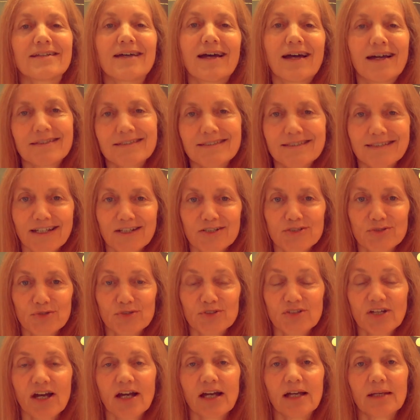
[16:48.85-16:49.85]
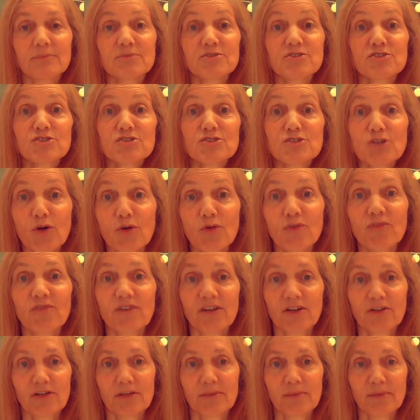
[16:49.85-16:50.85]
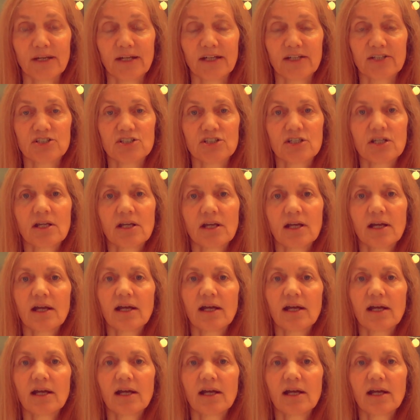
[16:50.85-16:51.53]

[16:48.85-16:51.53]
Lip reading: unscheduled time so very much.